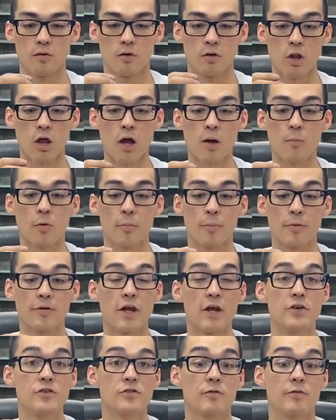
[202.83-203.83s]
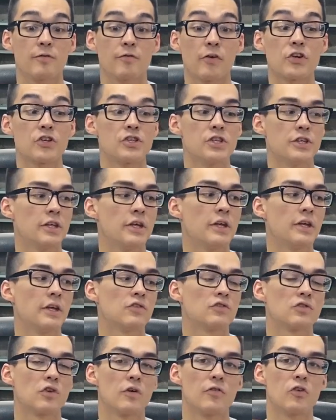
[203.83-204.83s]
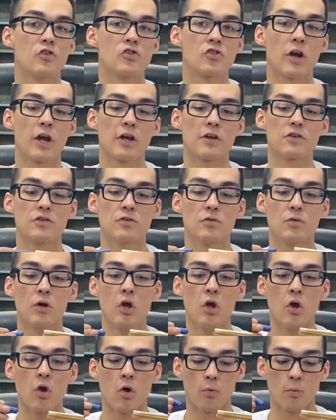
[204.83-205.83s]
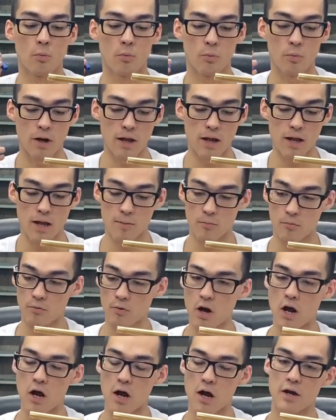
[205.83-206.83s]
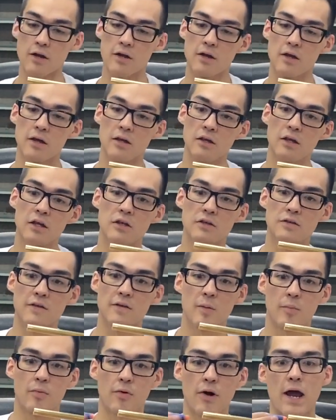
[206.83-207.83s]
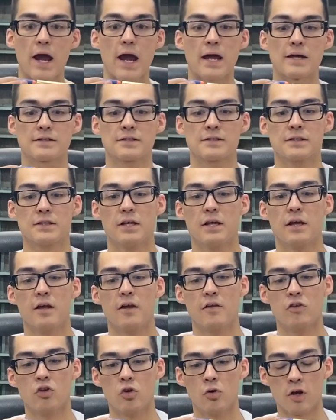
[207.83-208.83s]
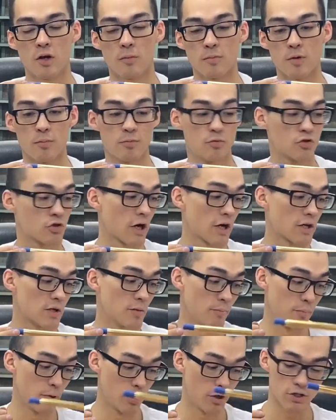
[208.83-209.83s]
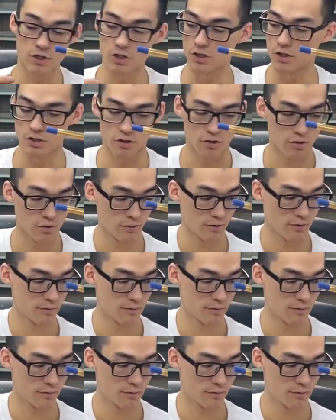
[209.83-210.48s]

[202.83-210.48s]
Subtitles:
a lot more potential friction in it. So if you're trying to ram rod into the brass, you're going to be trying to push